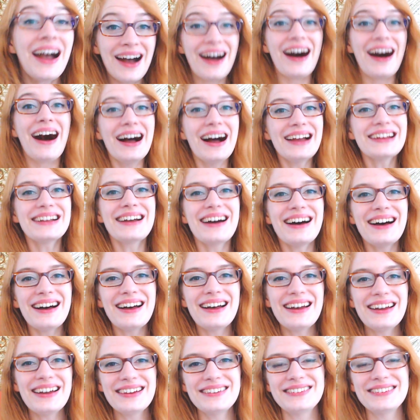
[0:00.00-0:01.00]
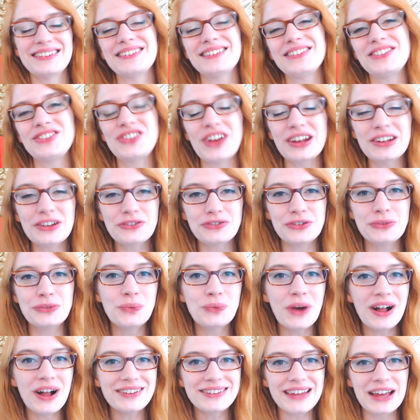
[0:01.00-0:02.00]
Hi guys, it's Janet from
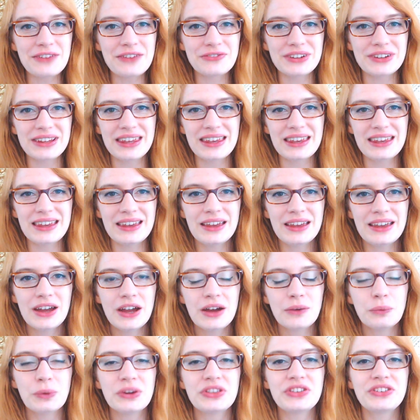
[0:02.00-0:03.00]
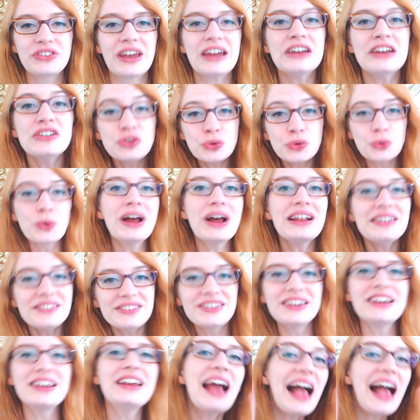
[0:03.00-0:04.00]
World Anvil here with day
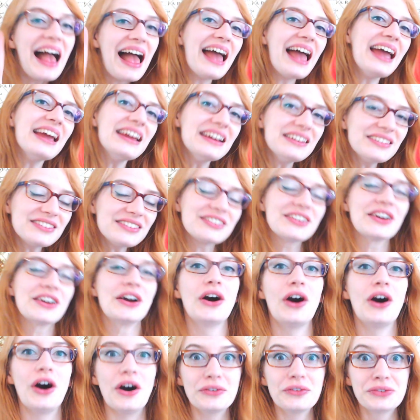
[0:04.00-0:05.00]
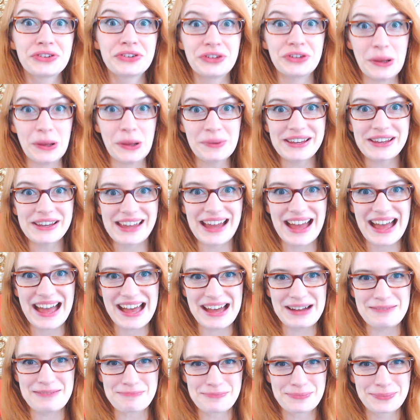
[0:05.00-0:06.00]
28 of summer
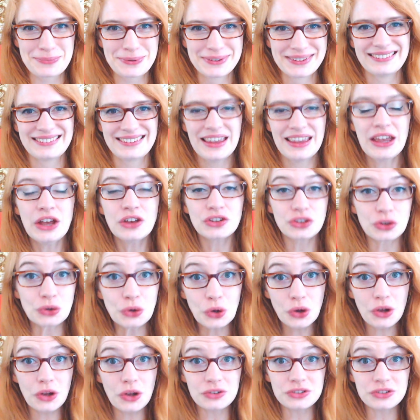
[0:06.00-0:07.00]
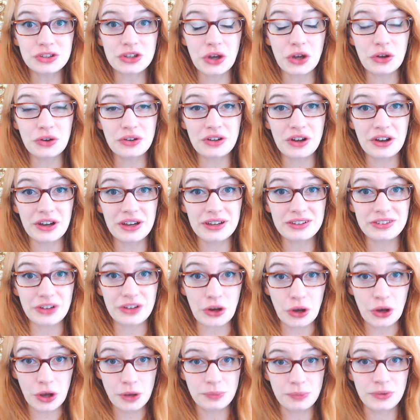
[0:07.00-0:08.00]
camp. So not long to go guys, I
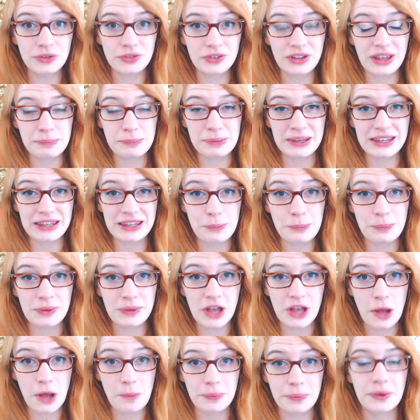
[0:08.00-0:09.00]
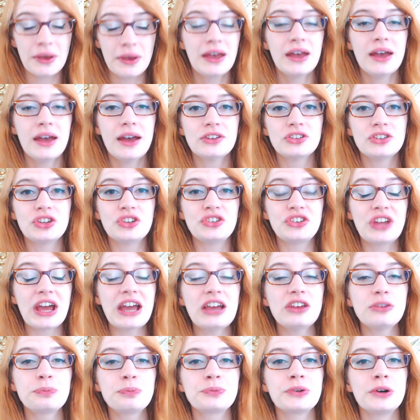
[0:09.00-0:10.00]
hope you've been keeping up.
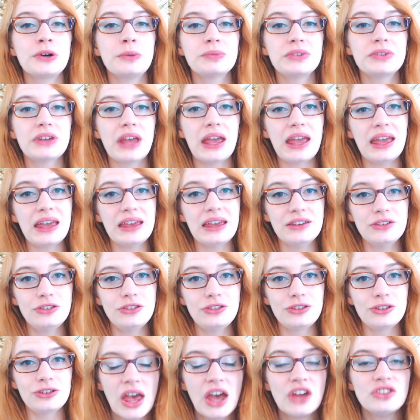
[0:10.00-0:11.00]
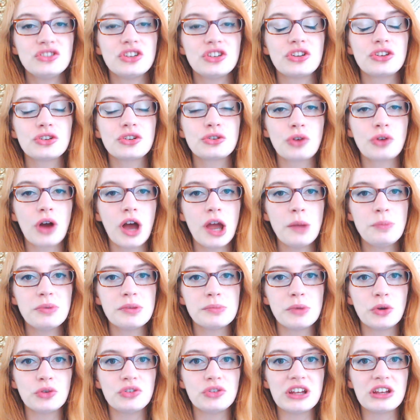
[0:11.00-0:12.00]
Today's prompt is, describe the
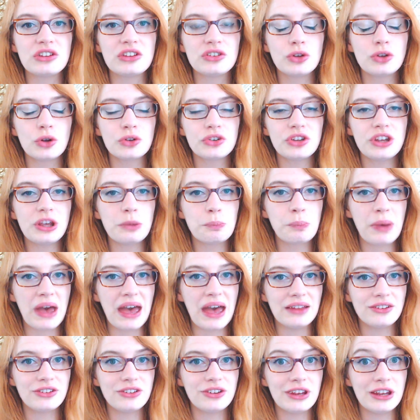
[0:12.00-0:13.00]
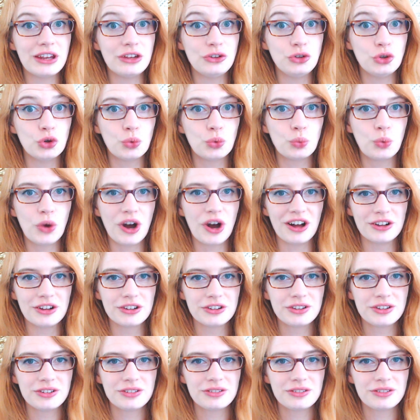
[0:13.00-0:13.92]
most exotic pet in your world.